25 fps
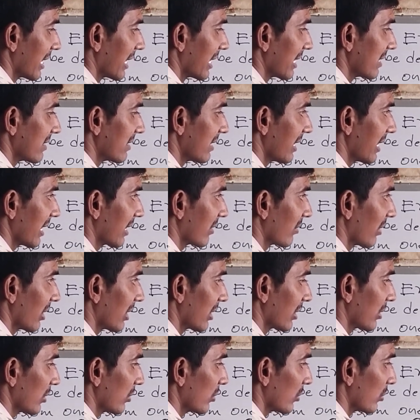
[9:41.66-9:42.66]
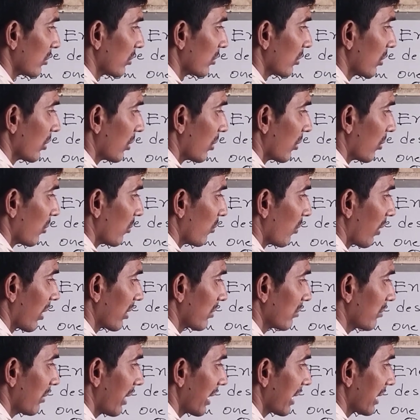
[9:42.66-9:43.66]
is equal to
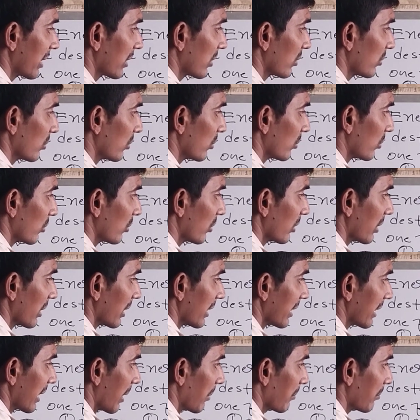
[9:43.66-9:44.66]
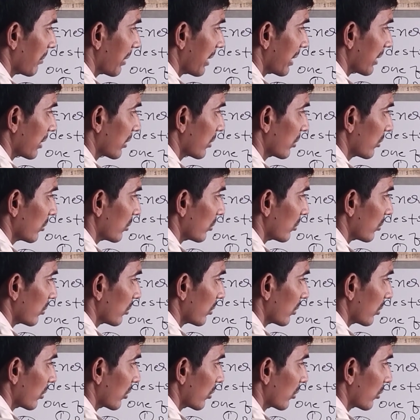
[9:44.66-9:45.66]
1 by 2 m into
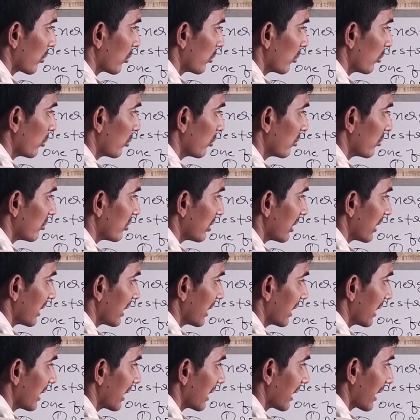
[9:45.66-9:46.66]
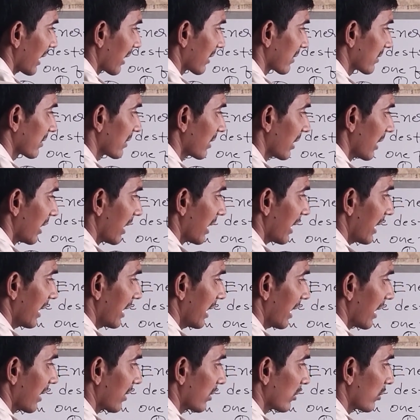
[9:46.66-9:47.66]
2gx.
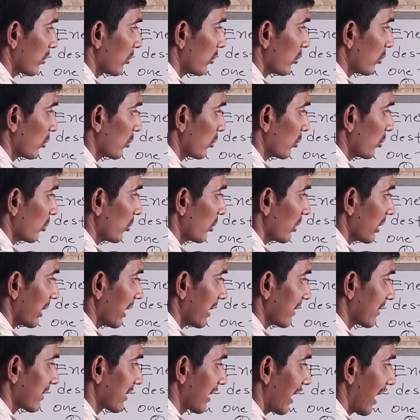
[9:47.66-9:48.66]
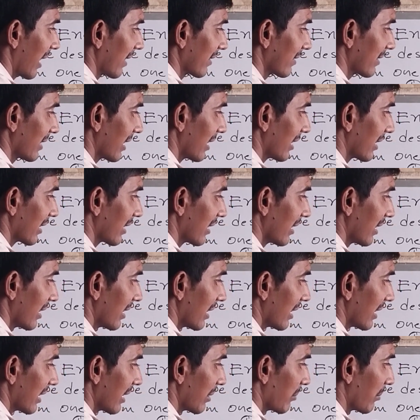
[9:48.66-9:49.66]
Here 2 is cancelled,
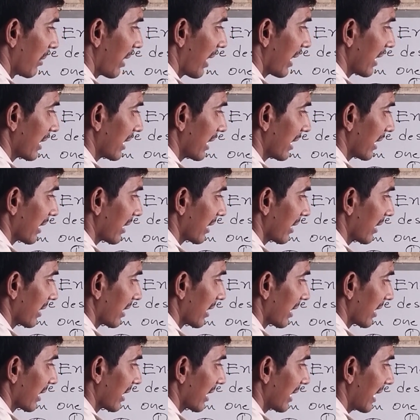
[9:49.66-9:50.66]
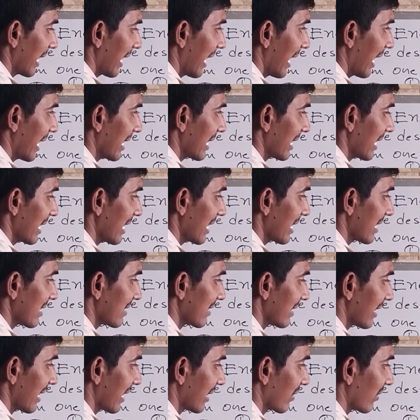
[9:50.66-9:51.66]
remaining Ke
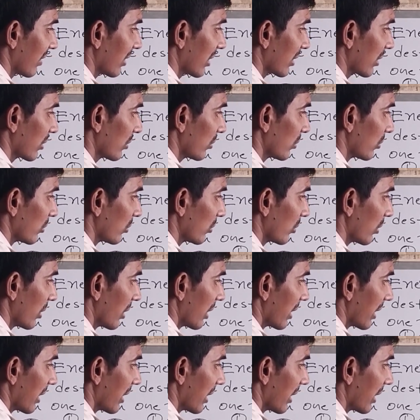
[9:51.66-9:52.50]
is equal to